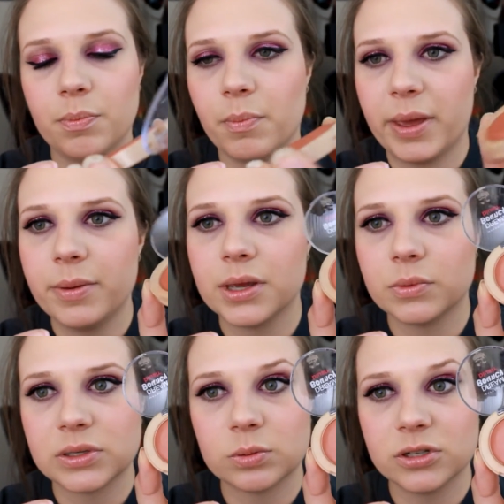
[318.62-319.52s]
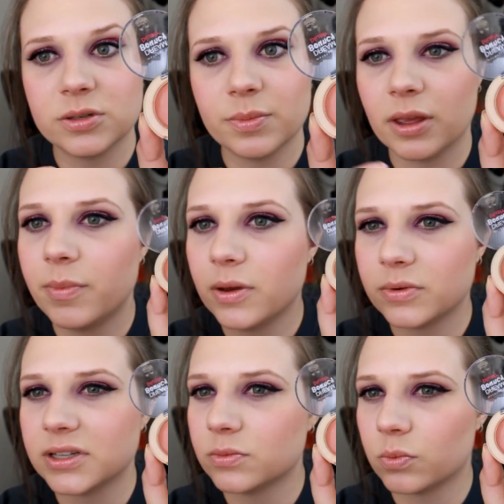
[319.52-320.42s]
Maybe it was supposed to, maybe it
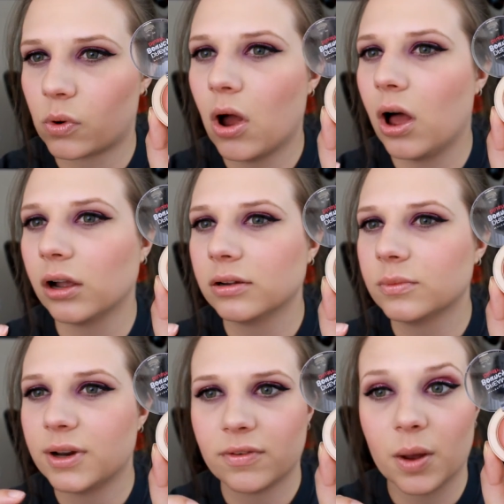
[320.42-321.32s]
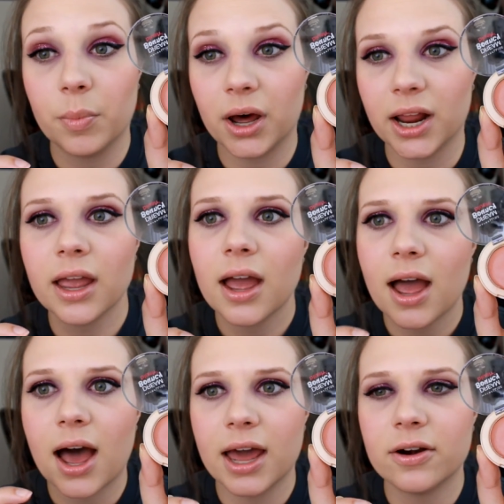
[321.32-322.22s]
was wrong whenever I bought it.
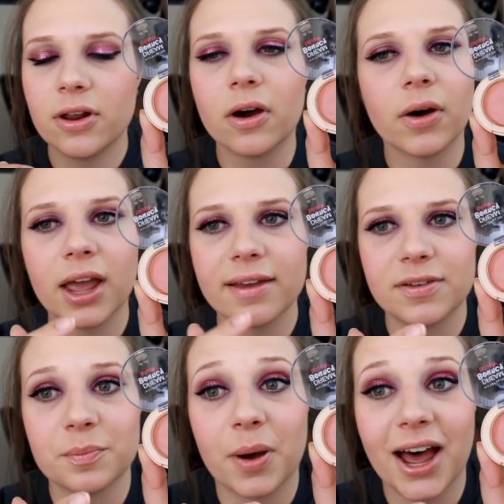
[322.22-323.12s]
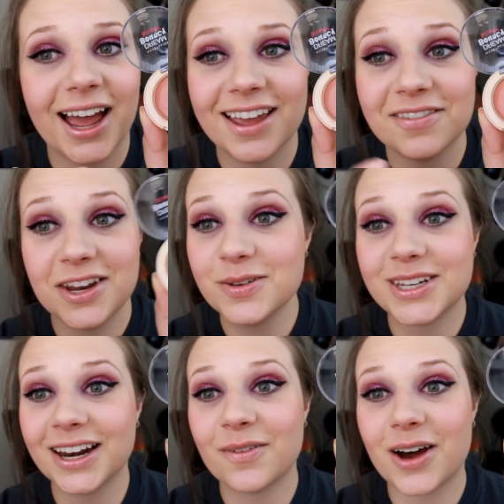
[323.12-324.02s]
I don't know. I haven't bought, I haven't
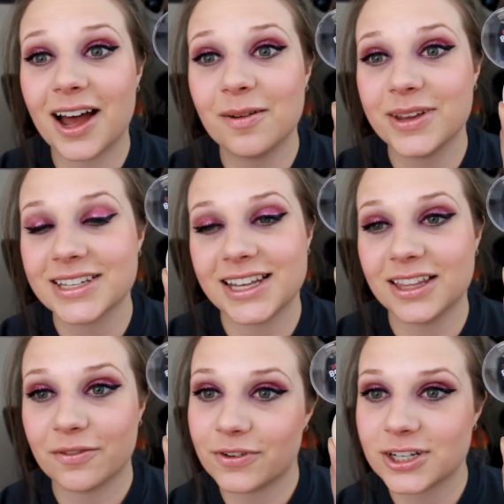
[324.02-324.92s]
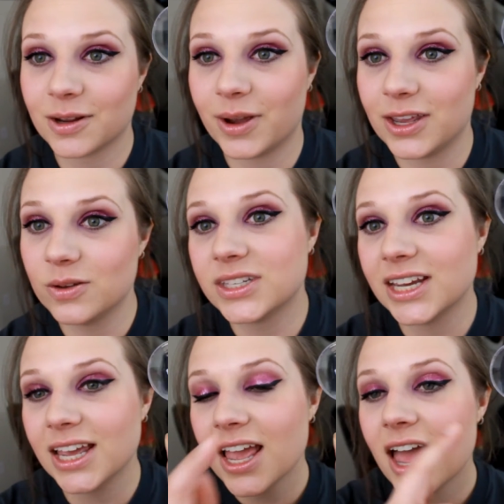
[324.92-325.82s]
used it in a while because like the first time I used
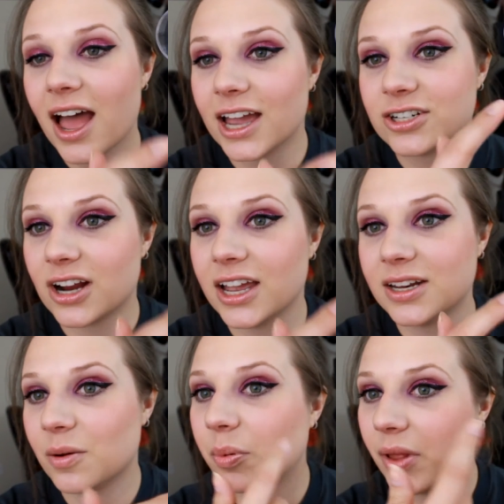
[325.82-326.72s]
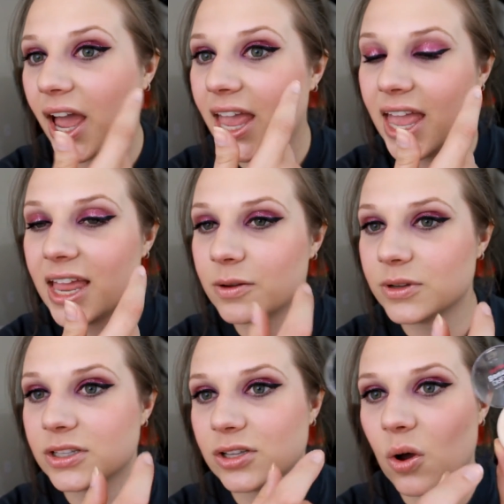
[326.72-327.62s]
it, I tried to apply it and it
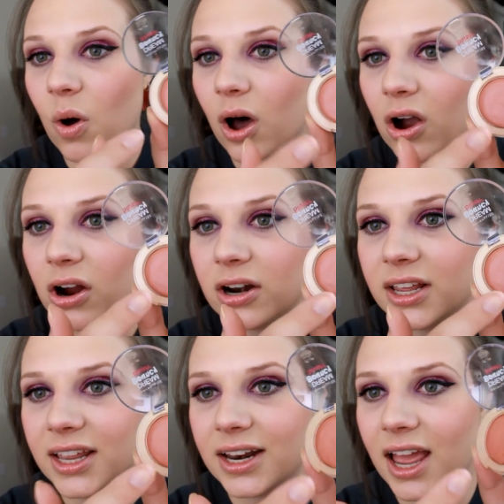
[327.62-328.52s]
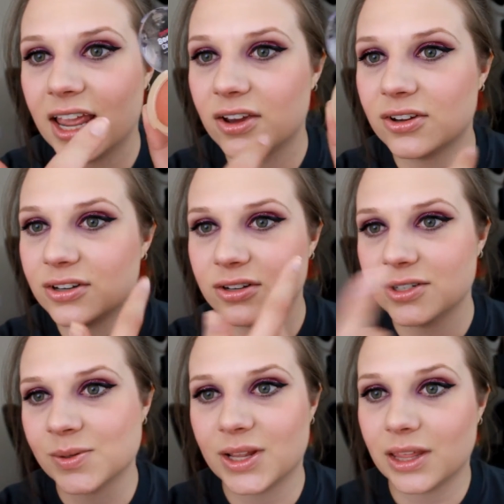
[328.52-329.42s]
was so hard and I couldn't
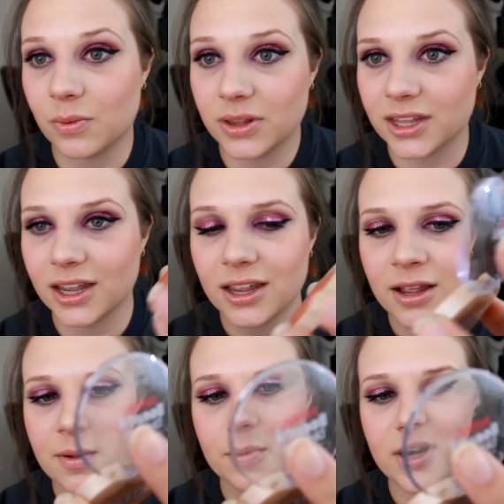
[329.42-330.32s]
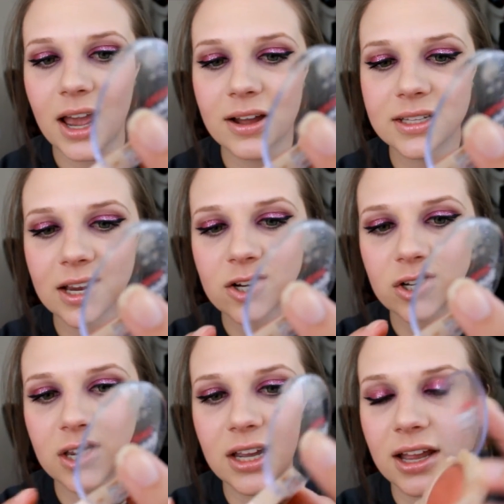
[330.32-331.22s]
do anything with it. But now it's
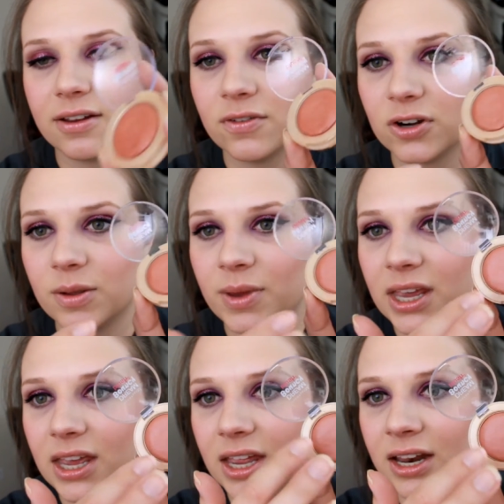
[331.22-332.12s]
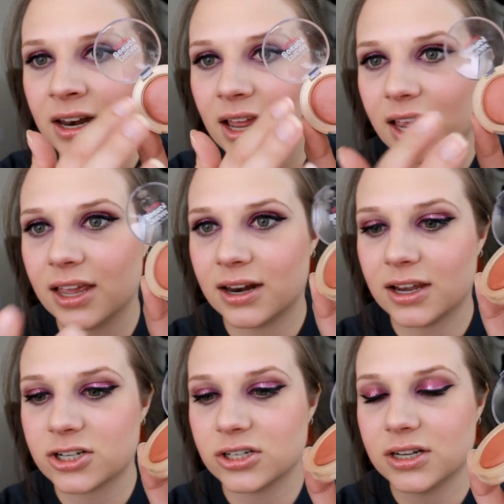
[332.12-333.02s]
actually kind of creamy and I can
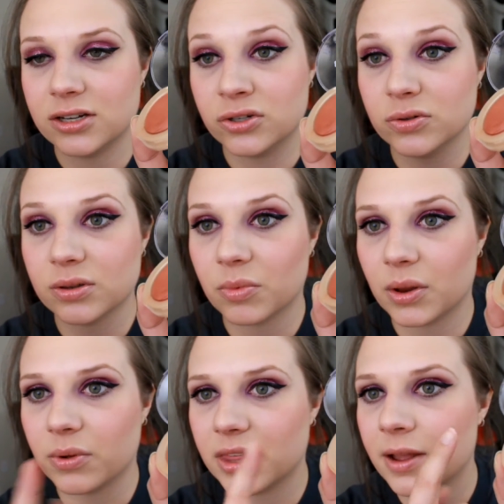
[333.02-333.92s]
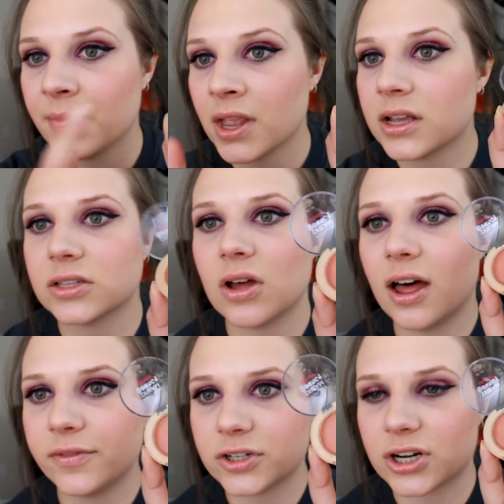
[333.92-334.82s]
actually do something with it. So I'll
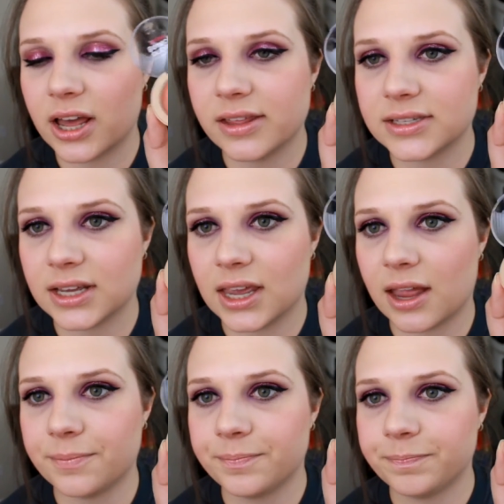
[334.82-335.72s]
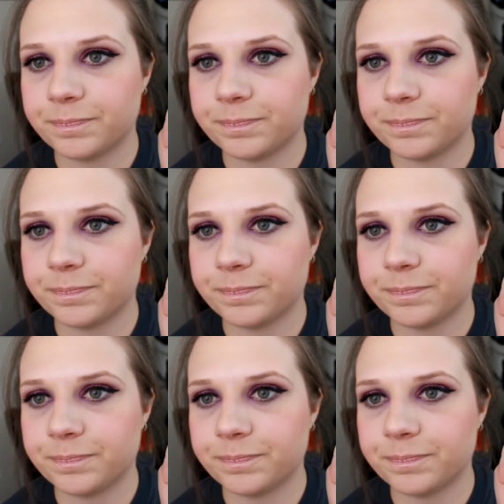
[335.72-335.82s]
have to try this again.